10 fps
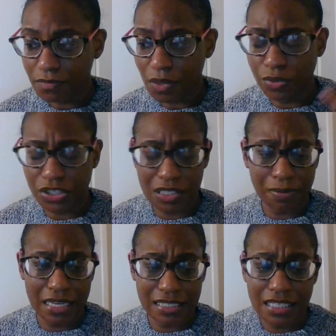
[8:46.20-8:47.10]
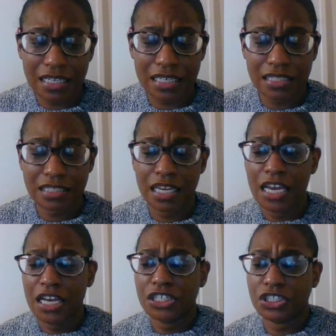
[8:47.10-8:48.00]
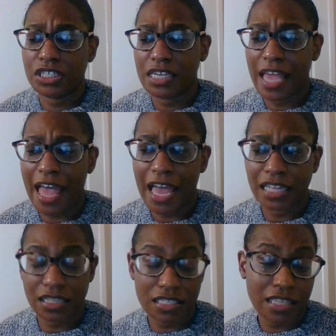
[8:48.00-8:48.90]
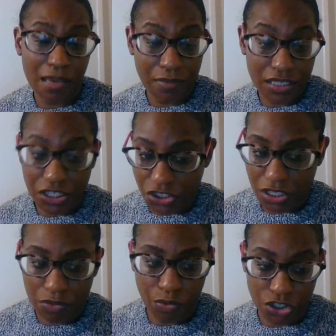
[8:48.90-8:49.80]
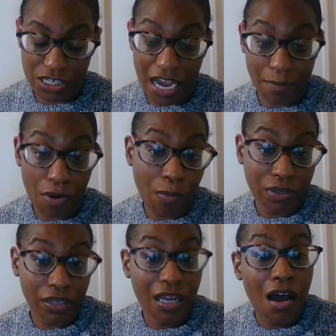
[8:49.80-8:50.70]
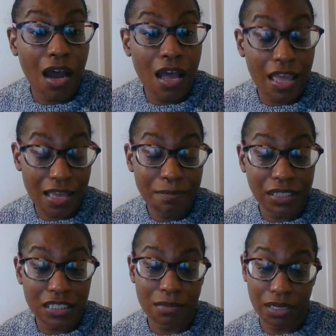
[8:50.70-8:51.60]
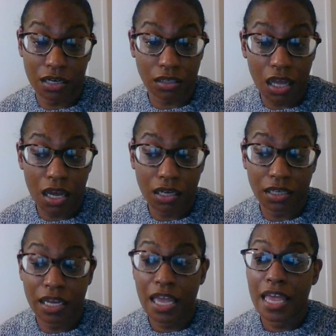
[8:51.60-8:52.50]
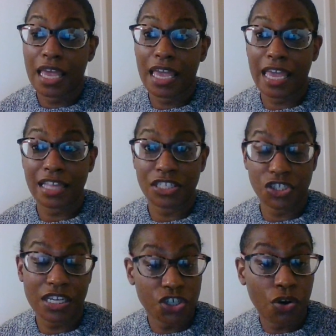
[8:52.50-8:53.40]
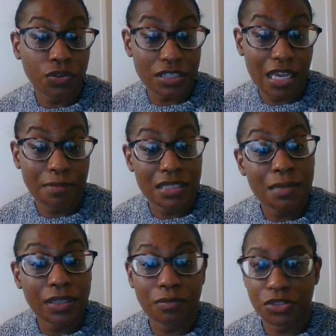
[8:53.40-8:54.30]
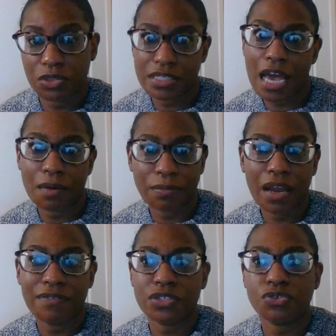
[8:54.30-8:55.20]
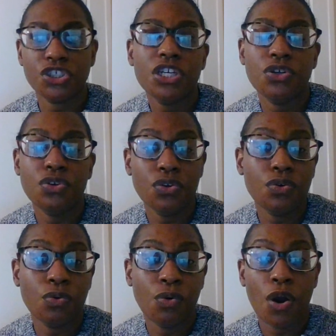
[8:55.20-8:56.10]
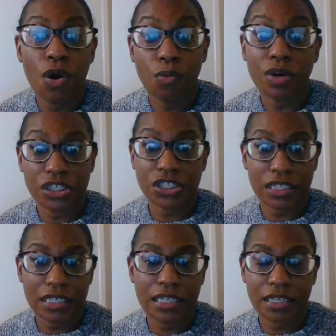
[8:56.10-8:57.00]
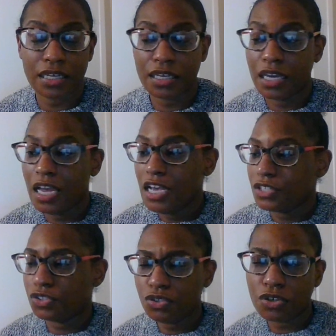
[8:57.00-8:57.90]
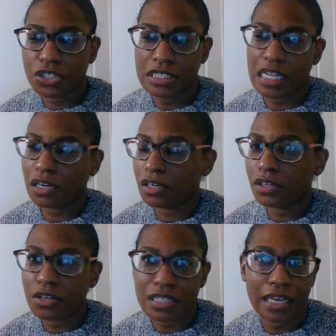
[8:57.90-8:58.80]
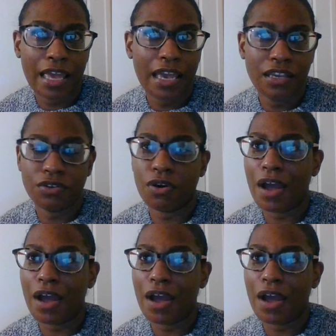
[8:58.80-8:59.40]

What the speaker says: when she played tennis, she had the same condition where she had a pulmonary embolism in her lung. And she showed the same symptoms. She was out of breath. So she knew what she needed. So, she's telling her nurse, like, hey,